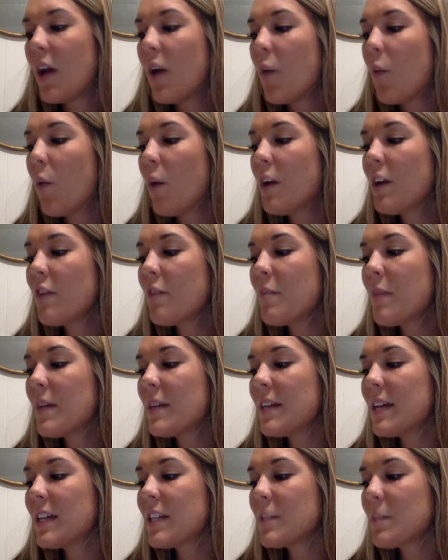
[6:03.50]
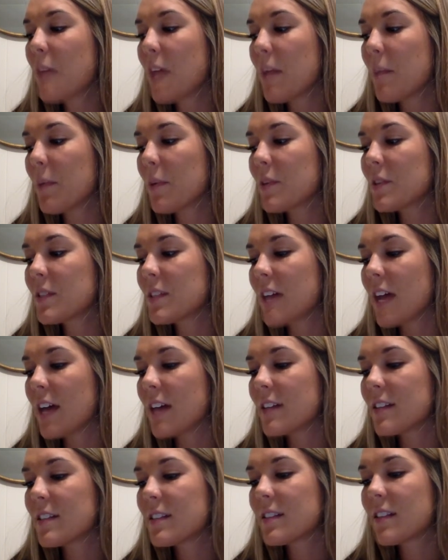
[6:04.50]
One of Monday's papers
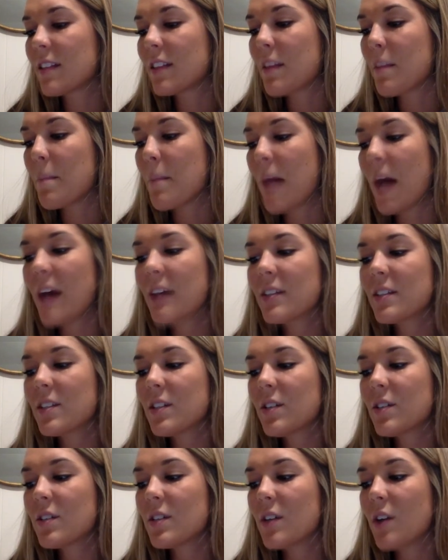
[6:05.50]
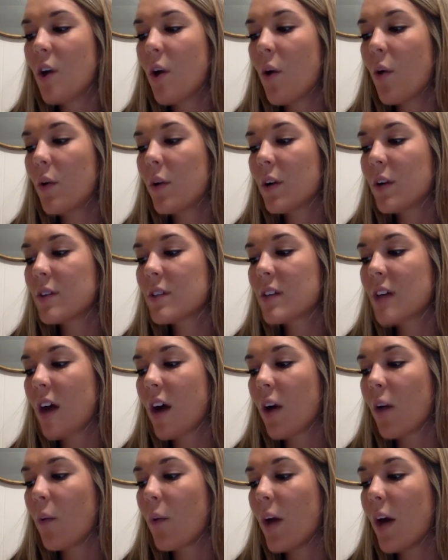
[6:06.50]
says that the masters and owners
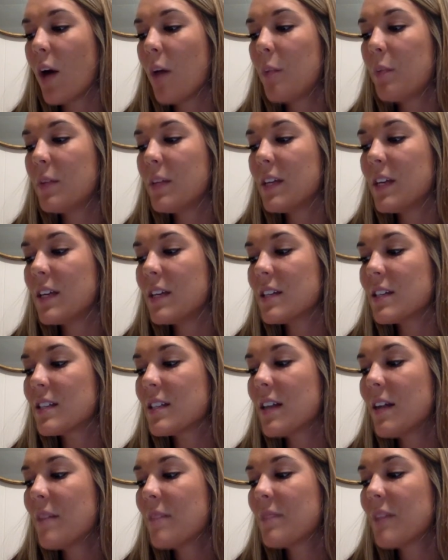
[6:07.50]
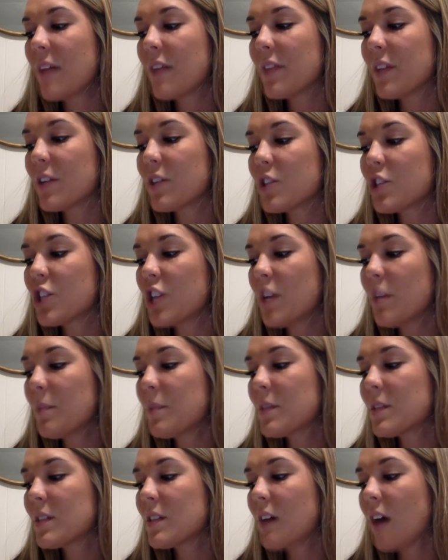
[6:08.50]
are well pleased that their
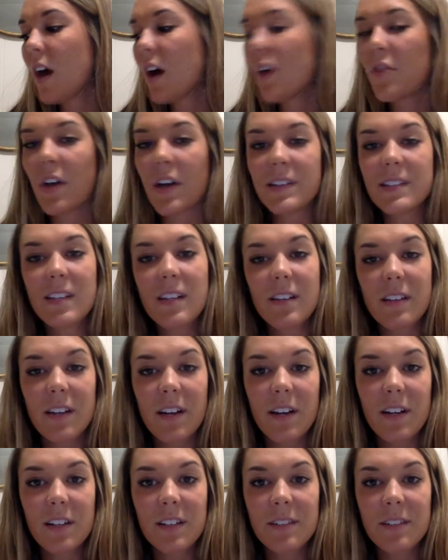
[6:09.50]
ships are thus cleared.